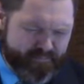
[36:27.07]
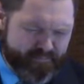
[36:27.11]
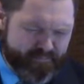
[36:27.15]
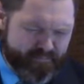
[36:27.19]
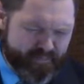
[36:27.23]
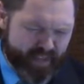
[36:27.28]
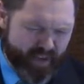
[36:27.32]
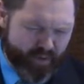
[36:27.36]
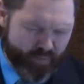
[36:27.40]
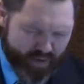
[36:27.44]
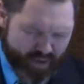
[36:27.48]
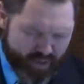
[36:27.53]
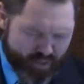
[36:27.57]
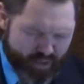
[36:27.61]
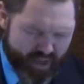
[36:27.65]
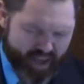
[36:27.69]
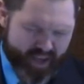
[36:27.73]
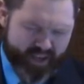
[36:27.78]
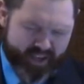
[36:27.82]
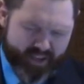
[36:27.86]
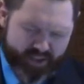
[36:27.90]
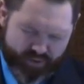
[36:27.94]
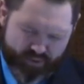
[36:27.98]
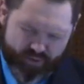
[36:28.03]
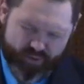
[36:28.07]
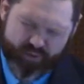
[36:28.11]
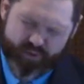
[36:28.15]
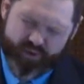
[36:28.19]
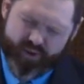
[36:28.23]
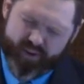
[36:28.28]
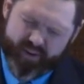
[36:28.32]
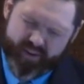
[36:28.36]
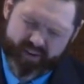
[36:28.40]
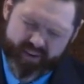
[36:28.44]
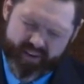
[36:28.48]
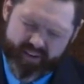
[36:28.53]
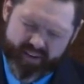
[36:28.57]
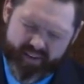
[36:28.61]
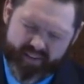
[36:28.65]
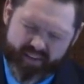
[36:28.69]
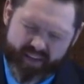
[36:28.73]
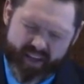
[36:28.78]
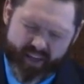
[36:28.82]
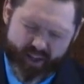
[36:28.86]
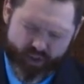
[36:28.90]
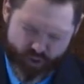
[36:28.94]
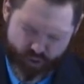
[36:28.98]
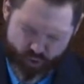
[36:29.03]
And we thank you, Lord,
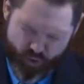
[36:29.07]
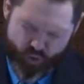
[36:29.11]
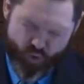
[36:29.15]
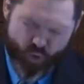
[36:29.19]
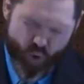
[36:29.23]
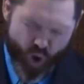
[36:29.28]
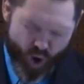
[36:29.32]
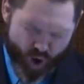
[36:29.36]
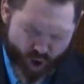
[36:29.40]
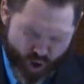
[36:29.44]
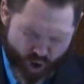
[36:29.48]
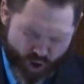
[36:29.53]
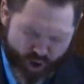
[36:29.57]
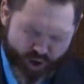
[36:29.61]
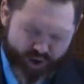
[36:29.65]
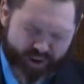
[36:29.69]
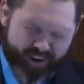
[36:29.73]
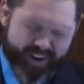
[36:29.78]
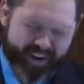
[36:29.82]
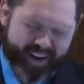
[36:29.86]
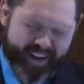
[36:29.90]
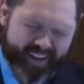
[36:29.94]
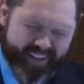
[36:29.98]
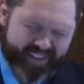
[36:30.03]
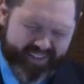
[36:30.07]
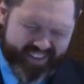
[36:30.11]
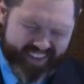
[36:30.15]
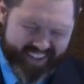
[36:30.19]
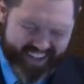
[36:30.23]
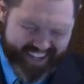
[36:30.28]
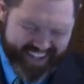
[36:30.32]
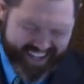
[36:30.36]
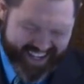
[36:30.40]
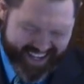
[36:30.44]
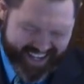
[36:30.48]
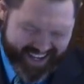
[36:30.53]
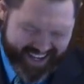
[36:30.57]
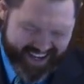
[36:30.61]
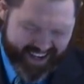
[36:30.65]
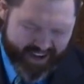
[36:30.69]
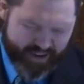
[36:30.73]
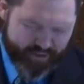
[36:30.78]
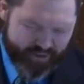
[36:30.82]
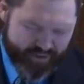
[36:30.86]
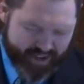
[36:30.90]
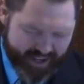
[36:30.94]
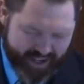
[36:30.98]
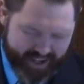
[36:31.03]
that you are the King
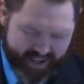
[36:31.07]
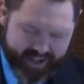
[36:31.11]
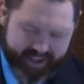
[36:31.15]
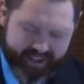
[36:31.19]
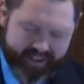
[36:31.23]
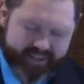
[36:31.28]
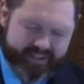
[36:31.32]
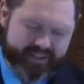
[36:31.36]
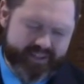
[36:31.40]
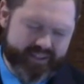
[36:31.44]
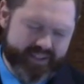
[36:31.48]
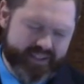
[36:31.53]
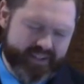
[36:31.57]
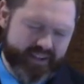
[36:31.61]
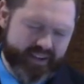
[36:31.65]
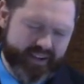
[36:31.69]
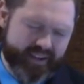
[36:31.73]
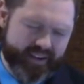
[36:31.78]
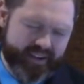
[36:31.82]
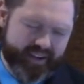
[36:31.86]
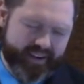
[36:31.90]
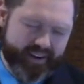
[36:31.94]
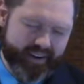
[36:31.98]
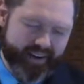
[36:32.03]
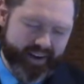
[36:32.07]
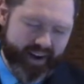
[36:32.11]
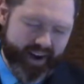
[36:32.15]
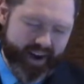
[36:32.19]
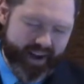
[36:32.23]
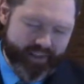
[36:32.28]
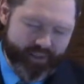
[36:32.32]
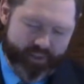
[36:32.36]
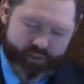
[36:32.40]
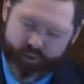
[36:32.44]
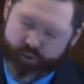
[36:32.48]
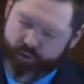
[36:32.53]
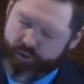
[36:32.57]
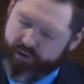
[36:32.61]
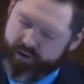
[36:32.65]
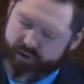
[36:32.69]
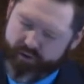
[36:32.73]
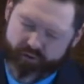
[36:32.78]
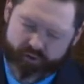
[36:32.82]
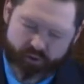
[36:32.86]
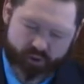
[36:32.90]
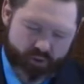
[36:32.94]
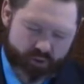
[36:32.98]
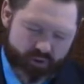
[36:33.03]
of kings and Lord
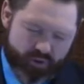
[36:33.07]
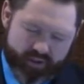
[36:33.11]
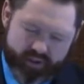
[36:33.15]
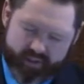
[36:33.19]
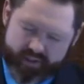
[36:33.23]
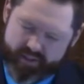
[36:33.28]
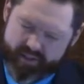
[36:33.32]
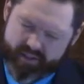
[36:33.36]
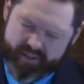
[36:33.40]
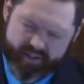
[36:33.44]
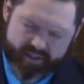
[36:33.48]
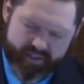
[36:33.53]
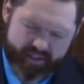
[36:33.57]
of lords.